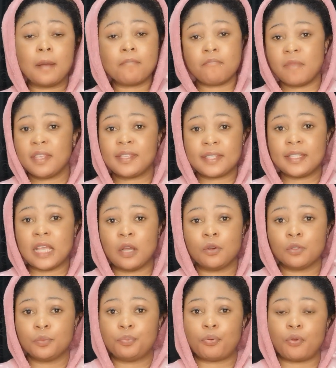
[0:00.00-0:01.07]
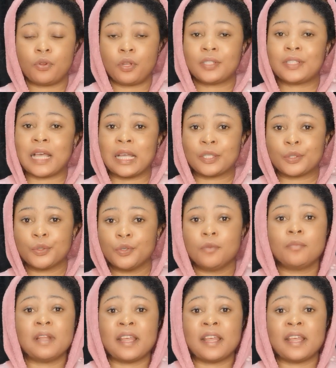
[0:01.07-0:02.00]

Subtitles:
mix their own product at home,